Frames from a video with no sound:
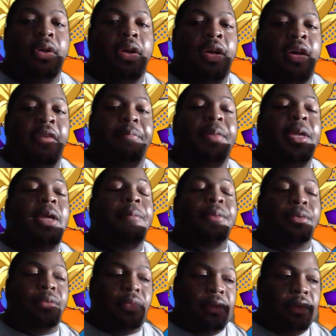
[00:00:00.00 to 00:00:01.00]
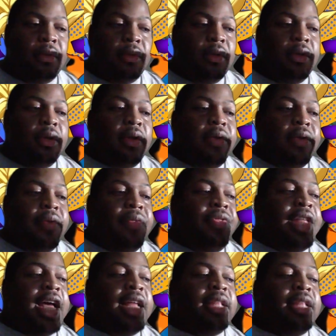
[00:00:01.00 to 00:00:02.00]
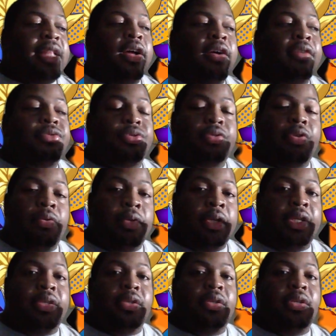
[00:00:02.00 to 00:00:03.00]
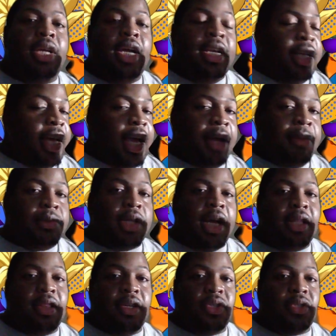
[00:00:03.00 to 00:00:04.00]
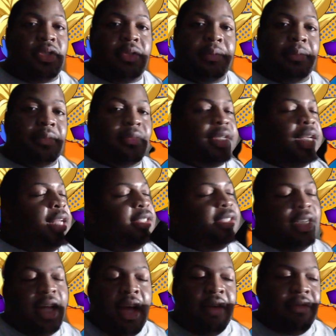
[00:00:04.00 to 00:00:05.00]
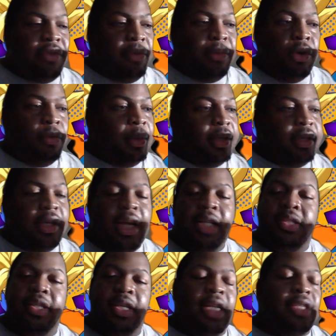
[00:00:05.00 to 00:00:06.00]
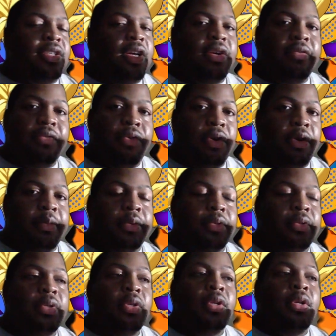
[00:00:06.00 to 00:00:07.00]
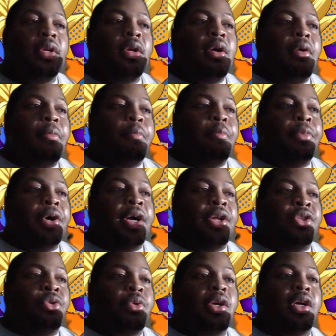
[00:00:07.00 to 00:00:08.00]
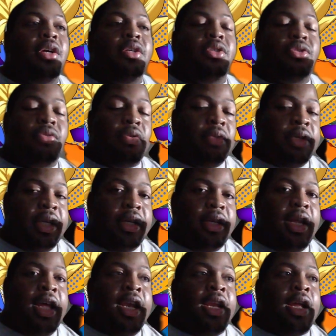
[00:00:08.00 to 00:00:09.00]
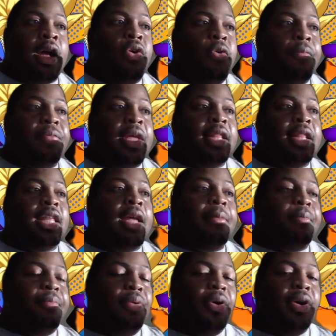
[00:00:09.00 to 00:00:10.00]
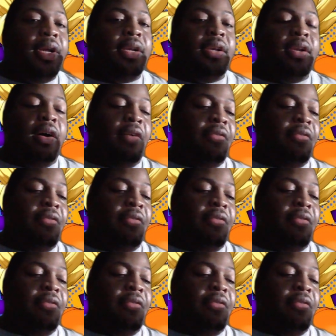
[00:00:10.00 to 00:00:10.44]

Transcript: of people that love trolling in games like this. It's in every MOBA. It's, it's unavoidable, but you can control it. And I hope that they put a